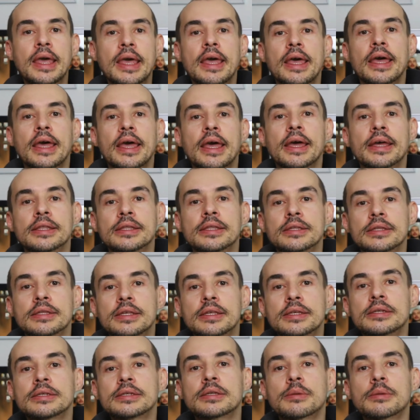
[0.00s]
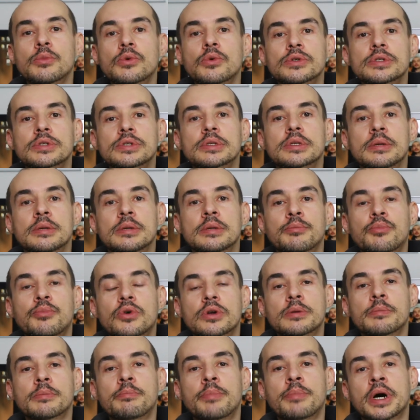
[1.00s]
And this is the most
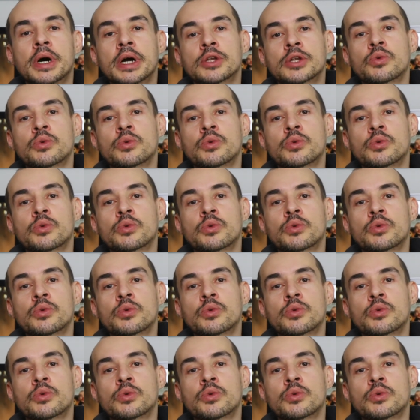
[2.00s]
important part